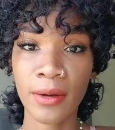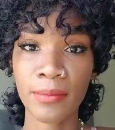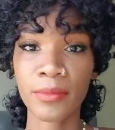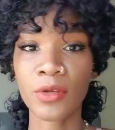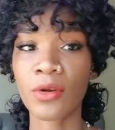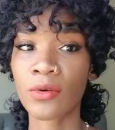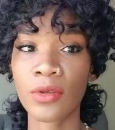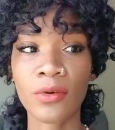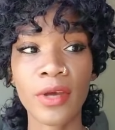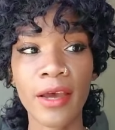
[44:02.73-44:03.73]

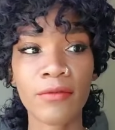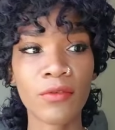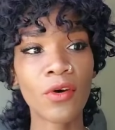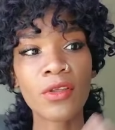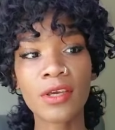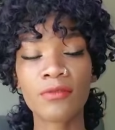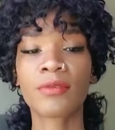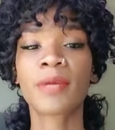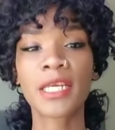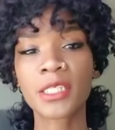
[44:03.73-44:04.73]
you'll have all the
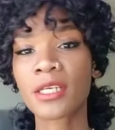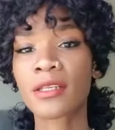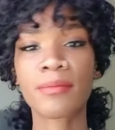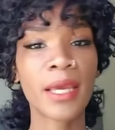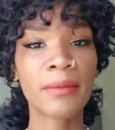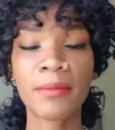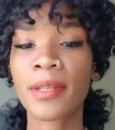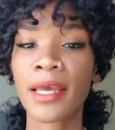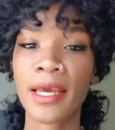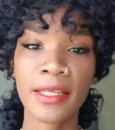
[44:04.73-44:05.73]
information, the payment
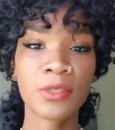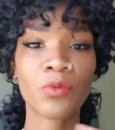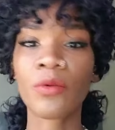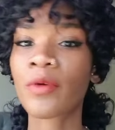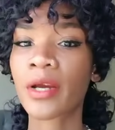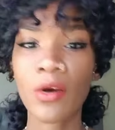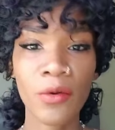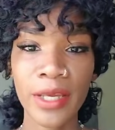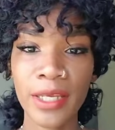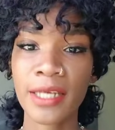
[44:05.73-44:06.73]
plans, where we're
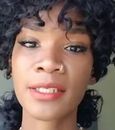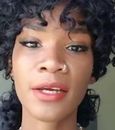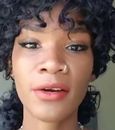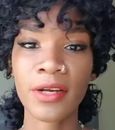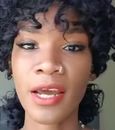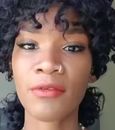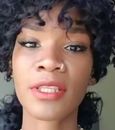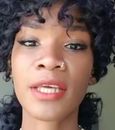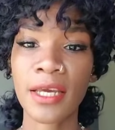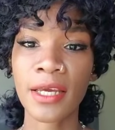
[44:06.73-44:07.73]
going next year and
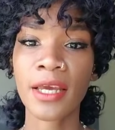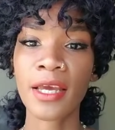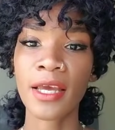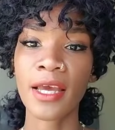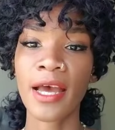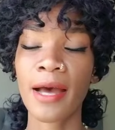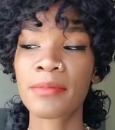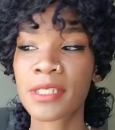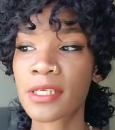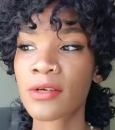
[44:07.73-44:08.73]
everything.
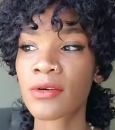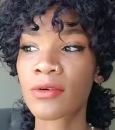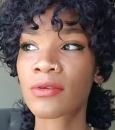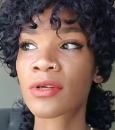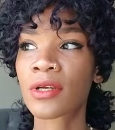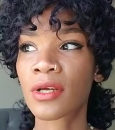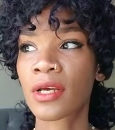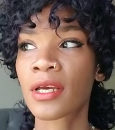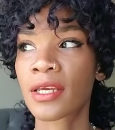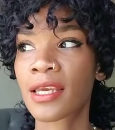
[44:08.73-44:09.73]
I'm still
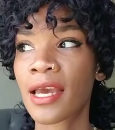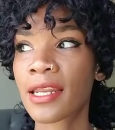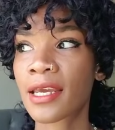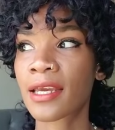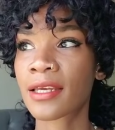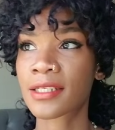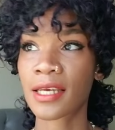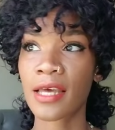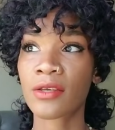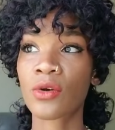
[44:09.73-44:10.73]
getting
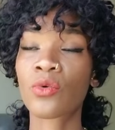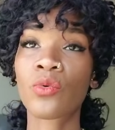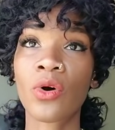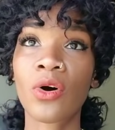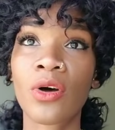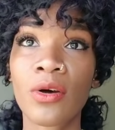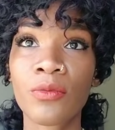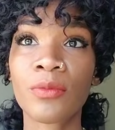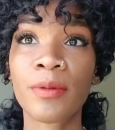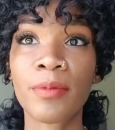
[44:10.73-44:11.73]
together who all
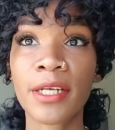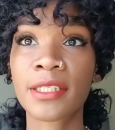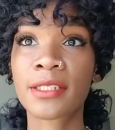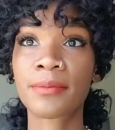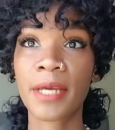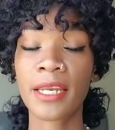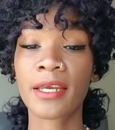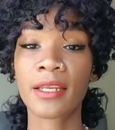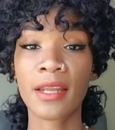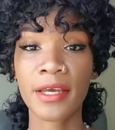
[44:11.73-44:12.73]
will be
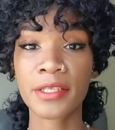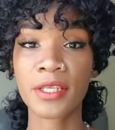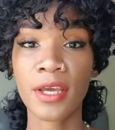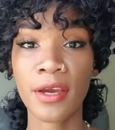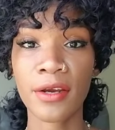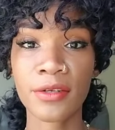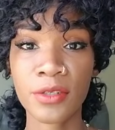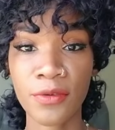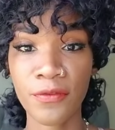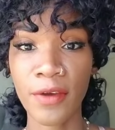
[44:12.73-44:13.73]
participating in next
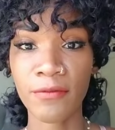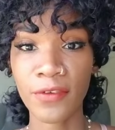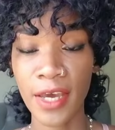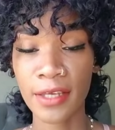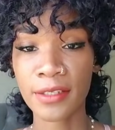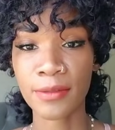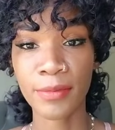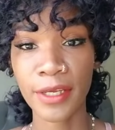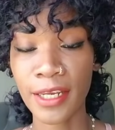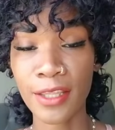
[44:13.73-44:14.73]
year's
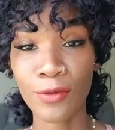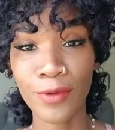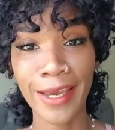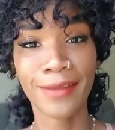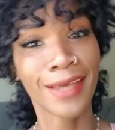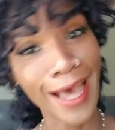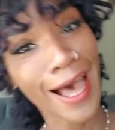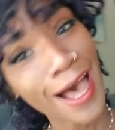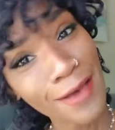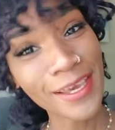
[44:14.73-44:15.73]
FemFest. But either way,
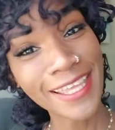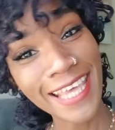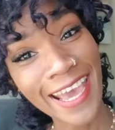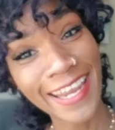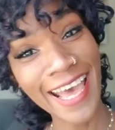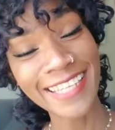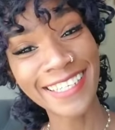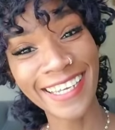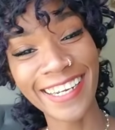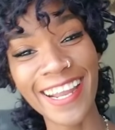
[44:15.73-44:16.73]
I'll be there, and
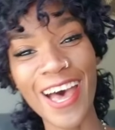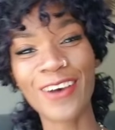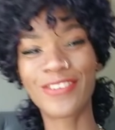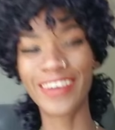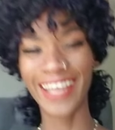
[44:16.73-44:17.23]
that's good enough.